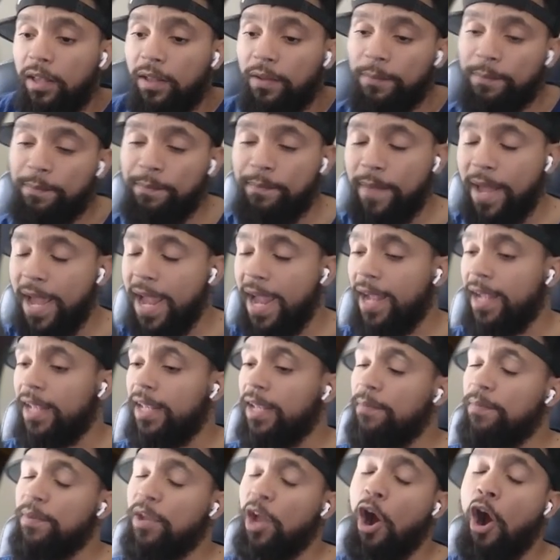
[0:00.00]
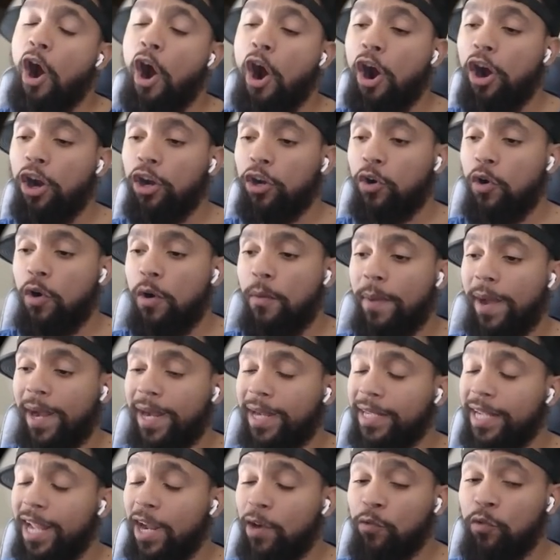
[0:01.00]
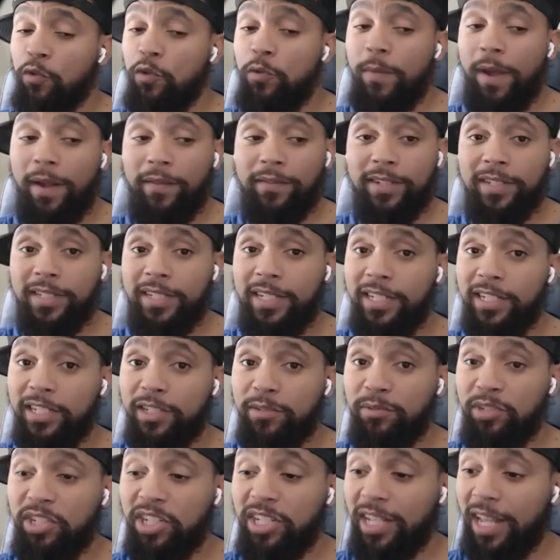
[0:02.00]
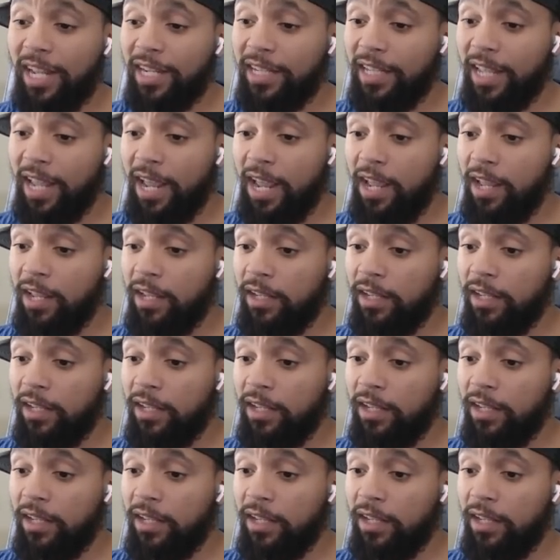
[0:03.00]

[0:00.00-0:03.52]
Man, it'd be hard going back in that room after seeing some shit like that.